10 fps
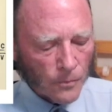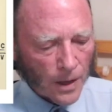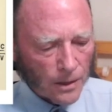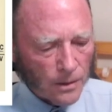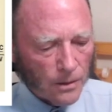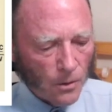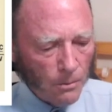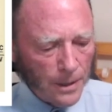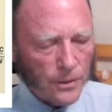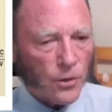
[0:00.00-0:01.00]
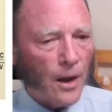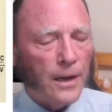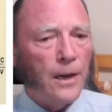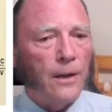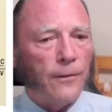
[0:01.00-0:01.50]
And nobody tried
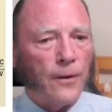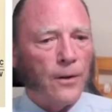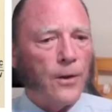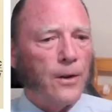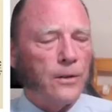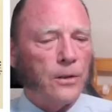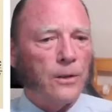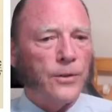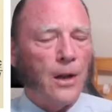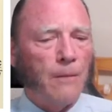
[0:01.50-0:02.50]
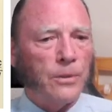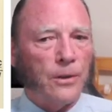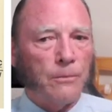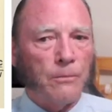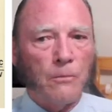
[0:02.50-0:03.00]
any further until Thomson.